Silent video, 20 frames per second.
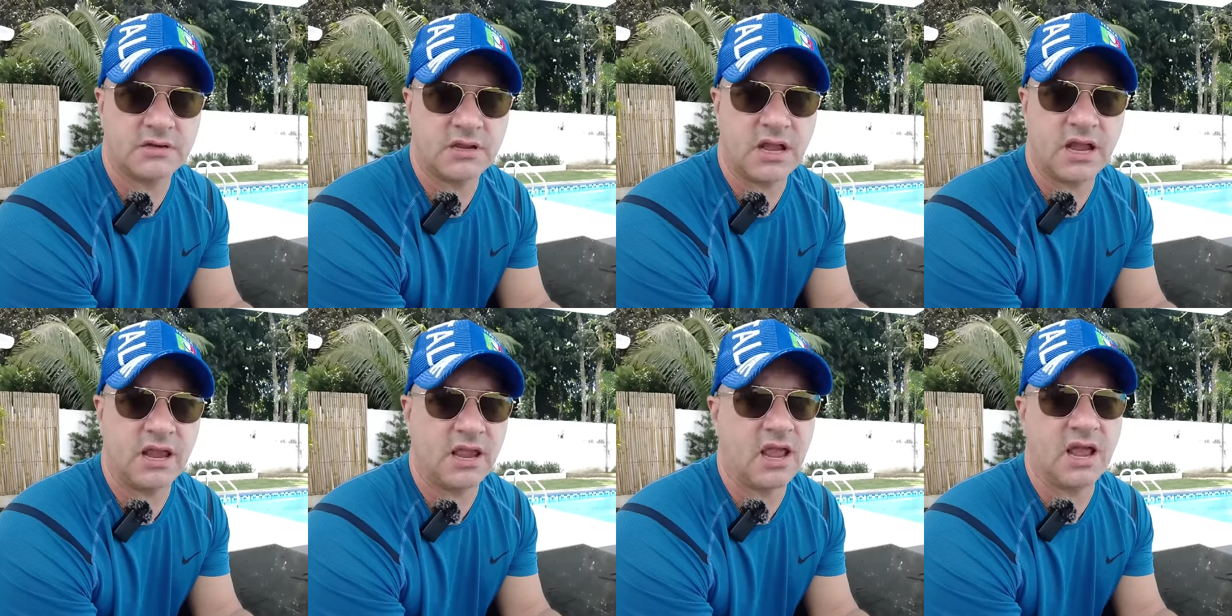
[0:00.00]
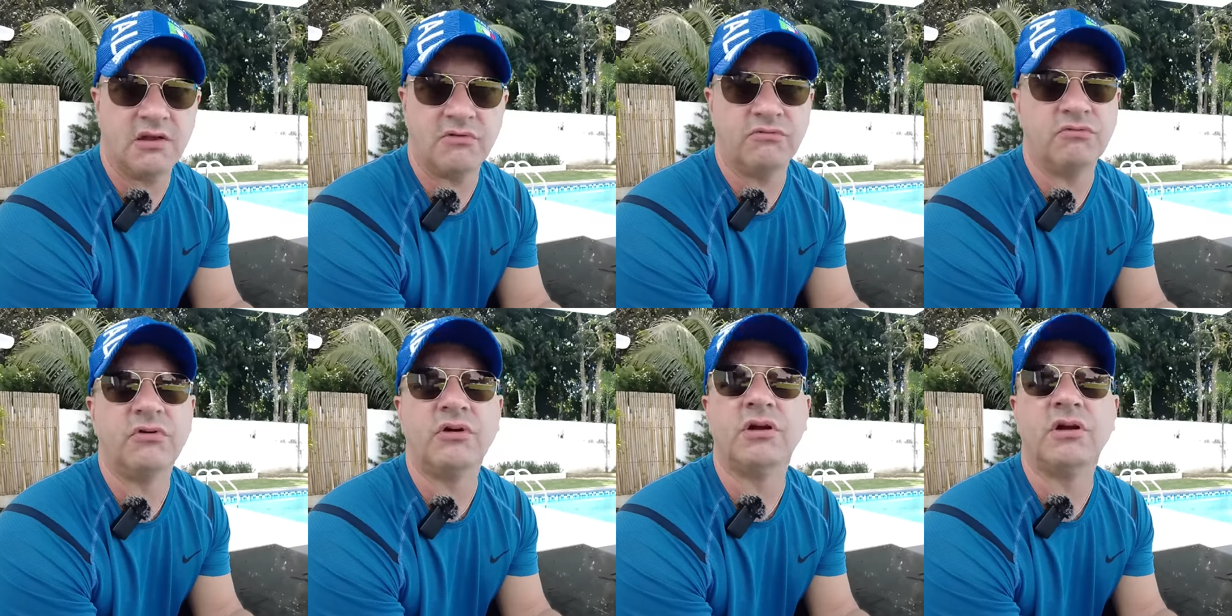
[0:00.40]
I
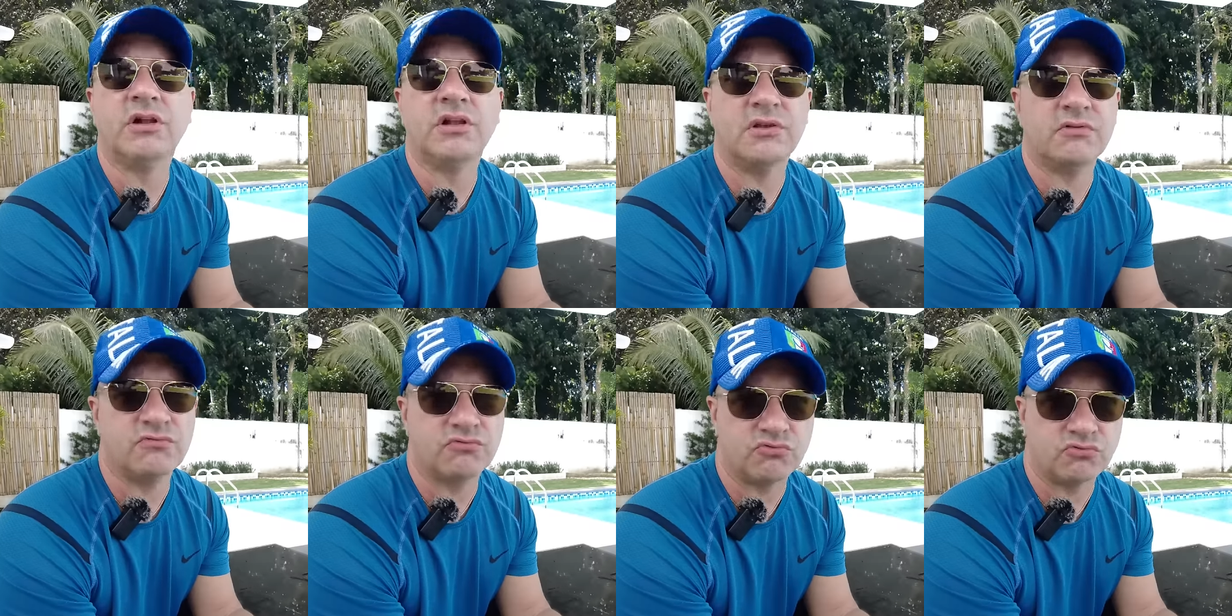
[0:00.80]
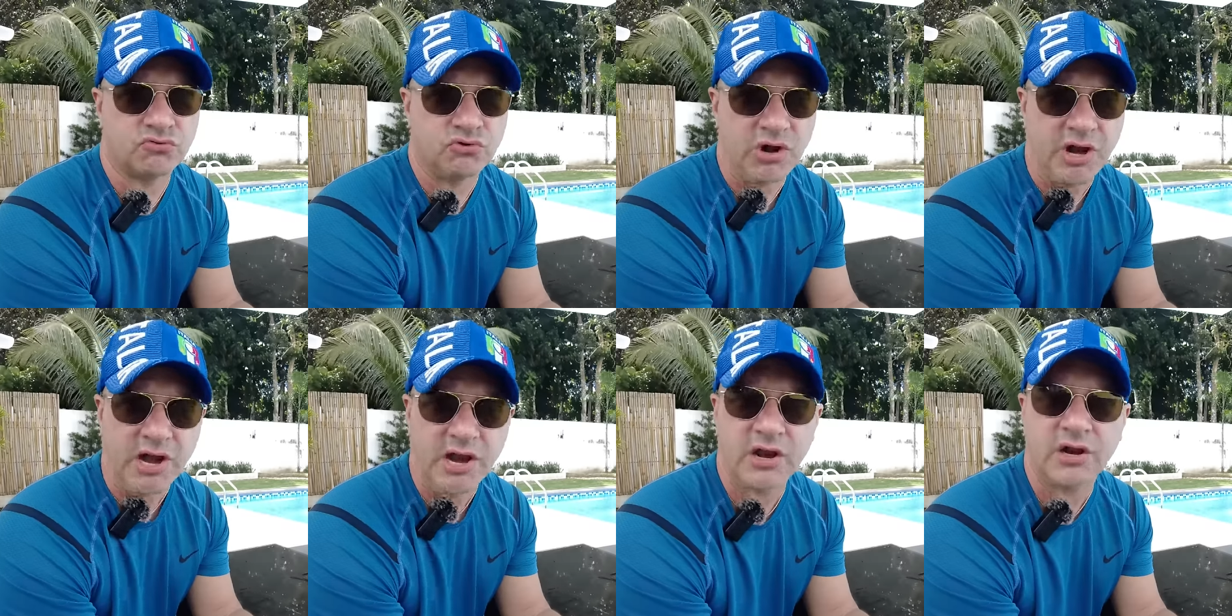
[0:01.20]
really
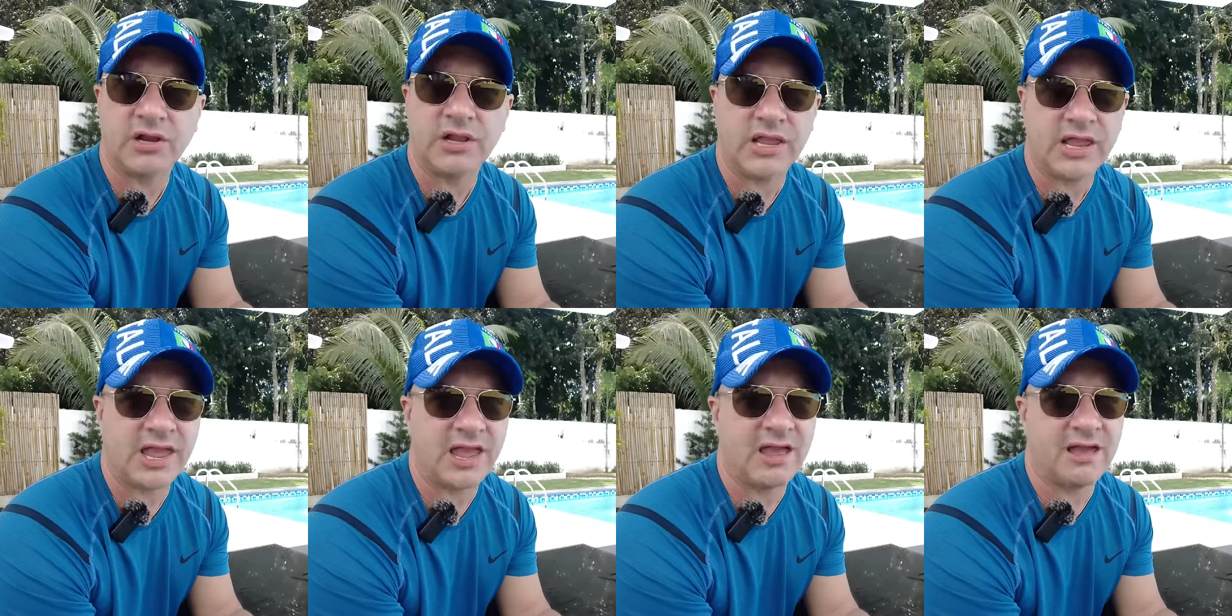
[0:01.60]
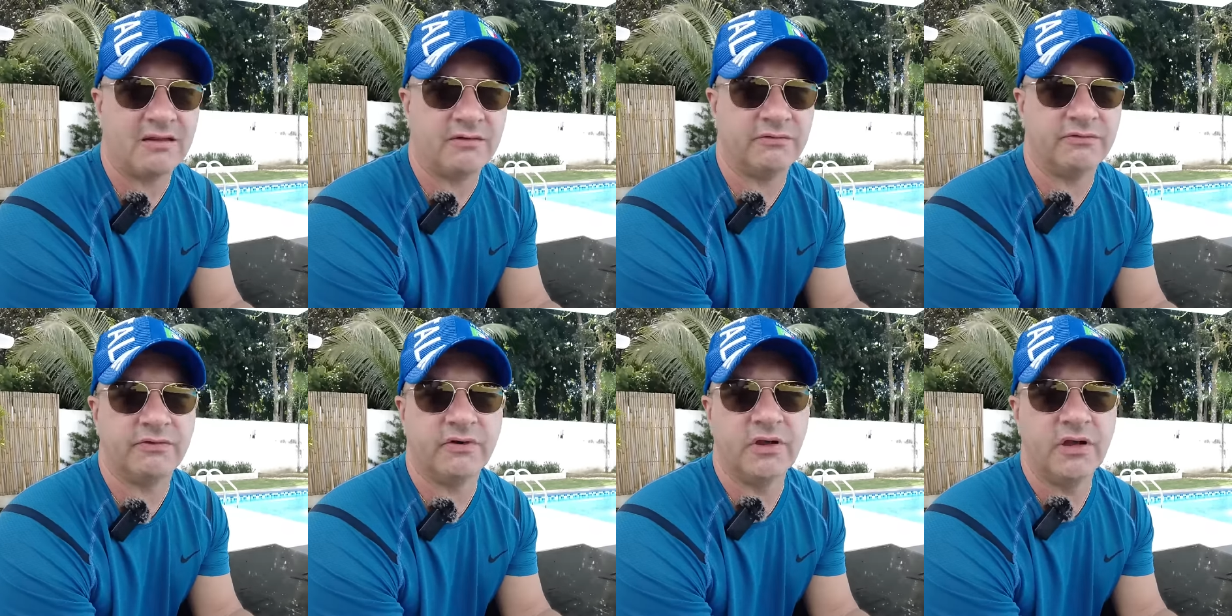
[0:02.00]
rarely
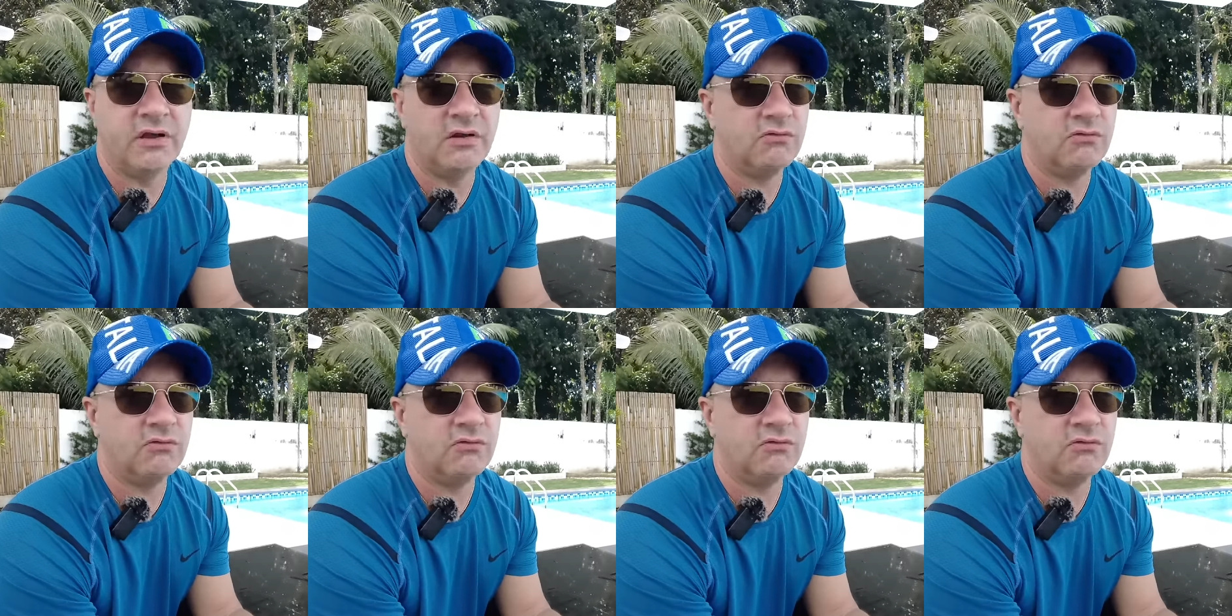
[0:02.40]
have